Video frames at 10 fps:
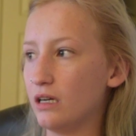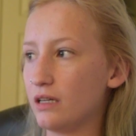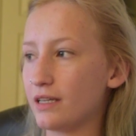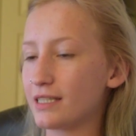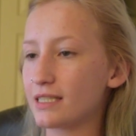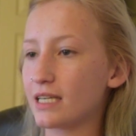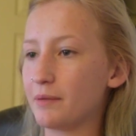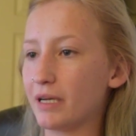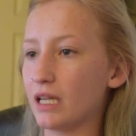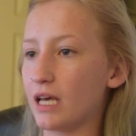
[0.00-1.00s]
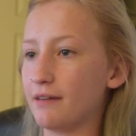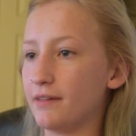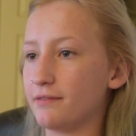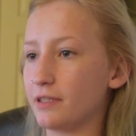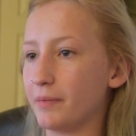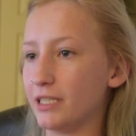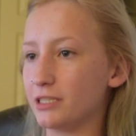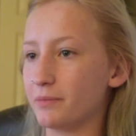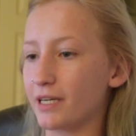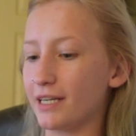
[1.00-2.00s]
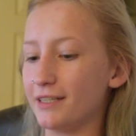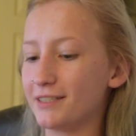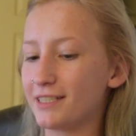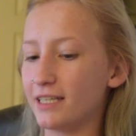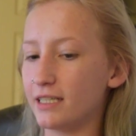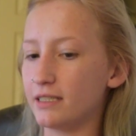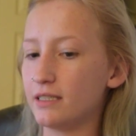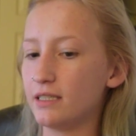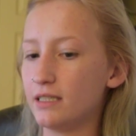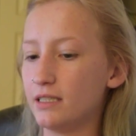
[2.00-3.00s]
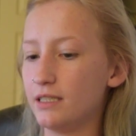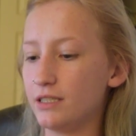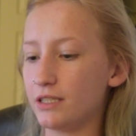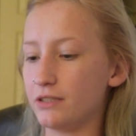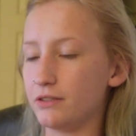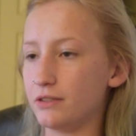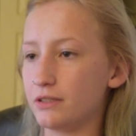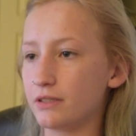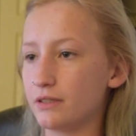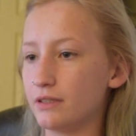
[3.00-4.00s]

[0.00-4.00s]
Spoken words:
this is going to be a lot of information, but I used to use...